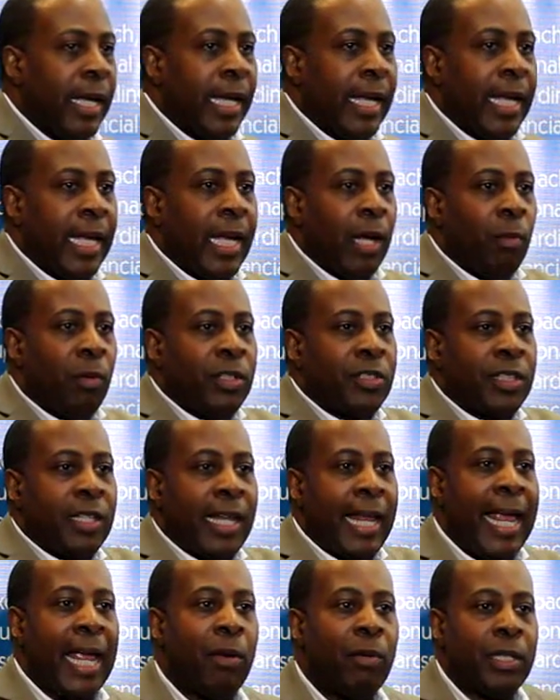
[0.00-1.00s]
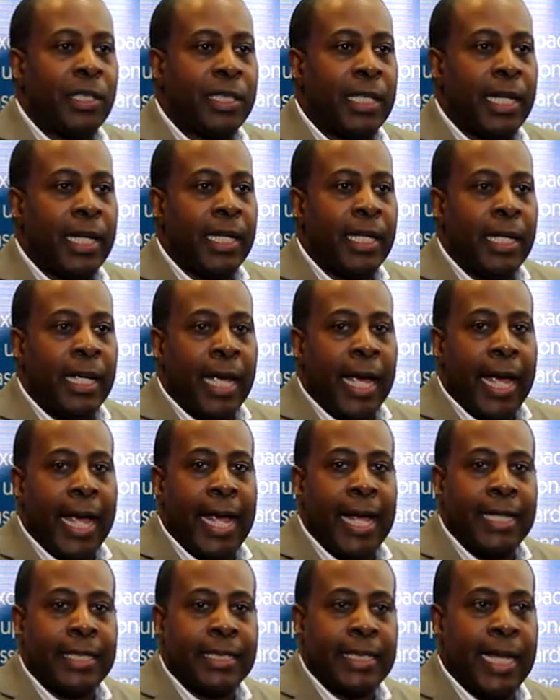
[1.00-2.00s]
it was languishing
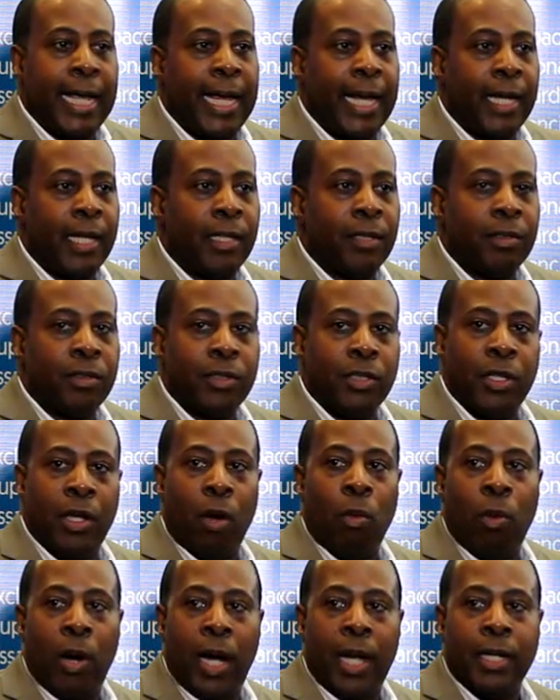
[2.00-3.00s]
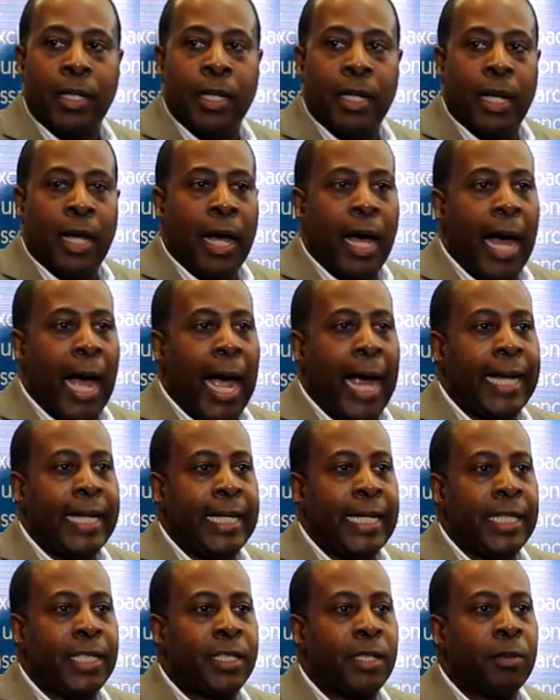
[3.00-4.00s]
and saying, you know what, I
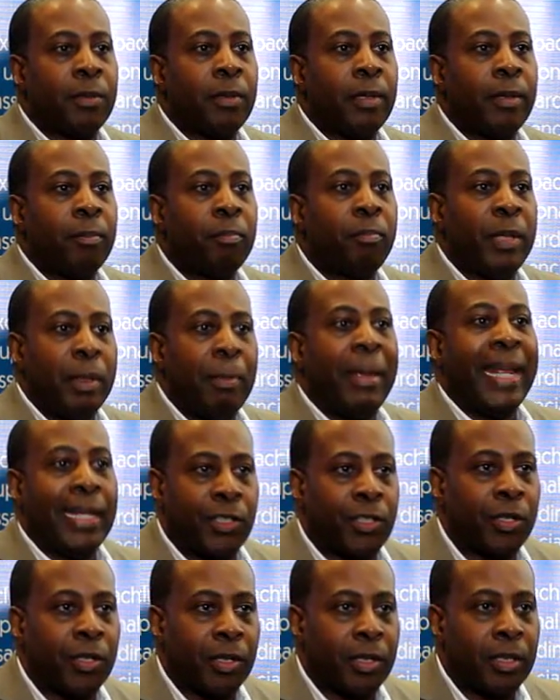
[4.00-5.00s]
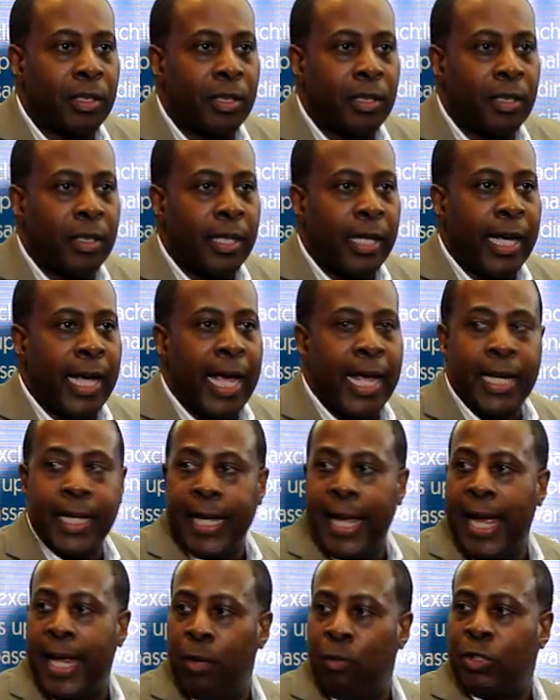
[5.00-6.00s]
need to be mentored. And
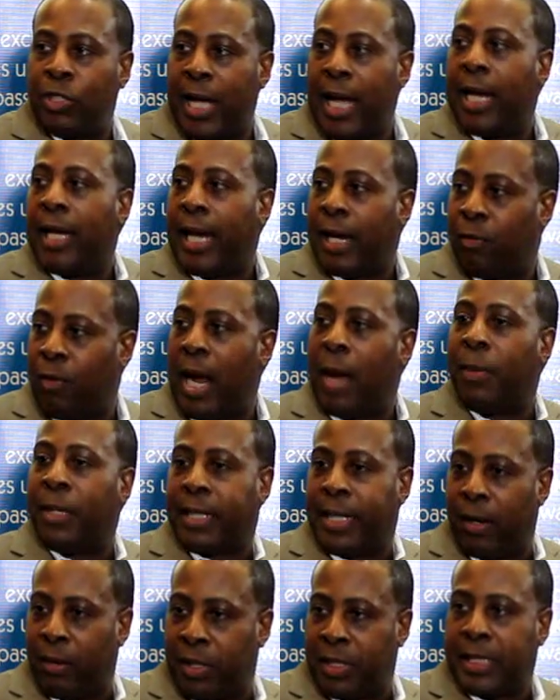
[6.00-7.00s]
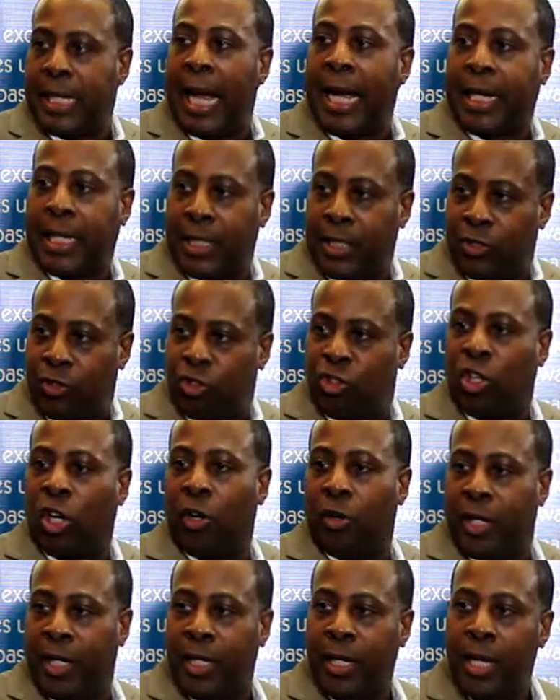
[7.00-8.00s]
again, it was kind of like Robert Kiyosaki's
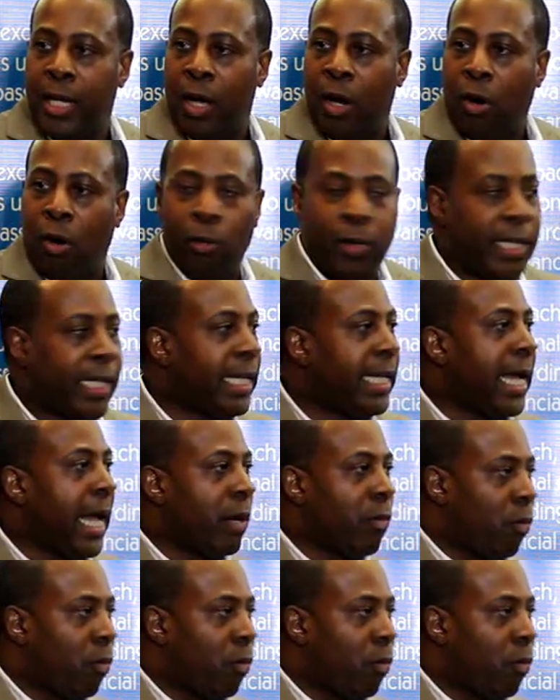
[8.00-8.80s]
journey. Only he had